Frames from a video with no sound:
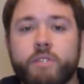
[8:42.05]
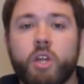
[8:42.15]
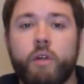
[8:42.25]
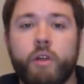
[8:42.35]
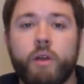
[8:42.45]

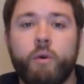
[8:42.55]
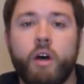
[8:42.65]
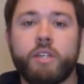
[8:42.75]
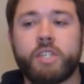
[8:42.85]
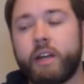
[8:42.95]
That's all I really
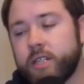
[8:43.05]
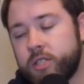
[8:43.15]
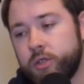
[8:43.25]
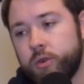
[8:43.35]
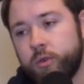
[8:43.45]
want. Shout
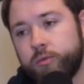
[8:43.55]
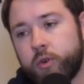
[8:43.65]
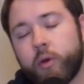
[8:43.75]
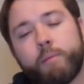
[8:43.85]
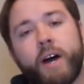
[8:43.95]
out to
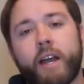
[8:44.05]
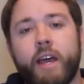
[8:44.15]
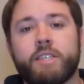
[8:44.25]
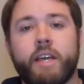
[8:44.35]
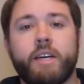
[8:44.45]
frequent
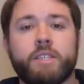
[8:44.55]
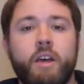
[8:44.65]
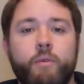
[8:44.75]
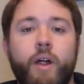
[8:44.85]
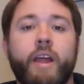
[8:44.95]
podcast
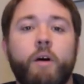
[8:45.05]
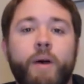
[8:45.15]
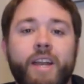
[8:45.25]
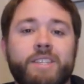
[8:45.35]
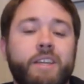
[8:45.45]
guest Raquel
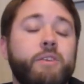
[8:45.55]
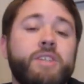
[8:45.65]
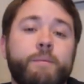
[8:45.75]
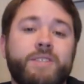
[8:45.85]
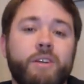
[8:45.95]
Pennington.
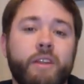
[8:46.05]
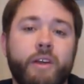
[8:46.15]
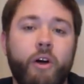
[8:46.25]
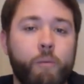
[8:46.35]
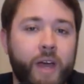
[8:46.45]
Huge opportunity
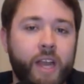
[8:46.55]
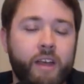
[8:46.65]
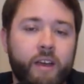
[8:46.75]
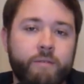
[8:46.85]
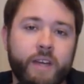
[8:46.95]
in the
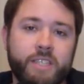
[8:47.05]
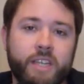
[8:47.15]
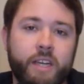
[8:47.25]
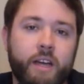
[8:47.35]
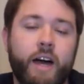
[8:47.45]
co-main
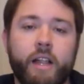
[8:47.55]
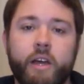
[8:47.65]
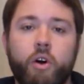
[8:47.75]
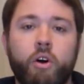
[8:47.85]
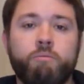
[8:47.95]
facing
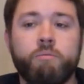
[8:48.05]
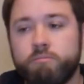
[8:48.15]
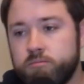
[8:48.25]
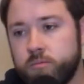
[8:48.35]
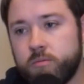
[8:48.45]
Holly Holm.
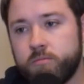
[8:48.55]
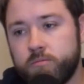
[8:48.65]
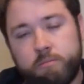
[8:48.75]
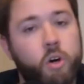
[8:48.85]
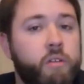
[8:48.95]

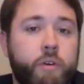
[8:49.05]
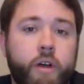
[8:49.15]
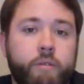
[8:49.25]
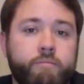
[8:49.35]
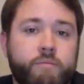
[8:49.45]
Pulling
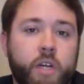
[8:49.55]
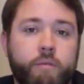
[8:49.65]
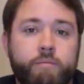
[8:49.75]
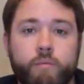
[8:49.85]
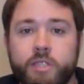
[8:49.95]
for her.
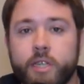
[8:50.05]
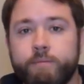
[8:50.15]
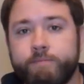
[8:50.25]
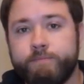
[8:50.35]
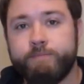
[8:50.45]
So we'll
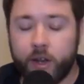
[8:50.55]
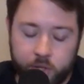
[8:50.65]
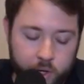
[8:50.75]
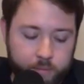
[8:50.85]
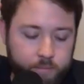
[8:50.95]
see.
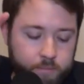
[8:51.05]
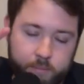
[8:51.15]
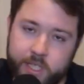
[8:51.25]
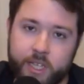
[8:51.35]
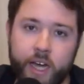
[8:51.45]
That'll do it.
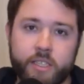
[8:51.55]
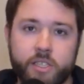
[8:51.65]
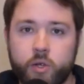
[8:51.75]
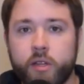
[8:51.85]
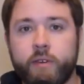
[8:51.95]
Peace,
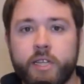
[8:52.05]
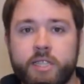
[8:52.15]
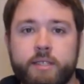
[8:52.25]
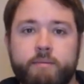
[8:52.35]
guys. Enjoy the fights.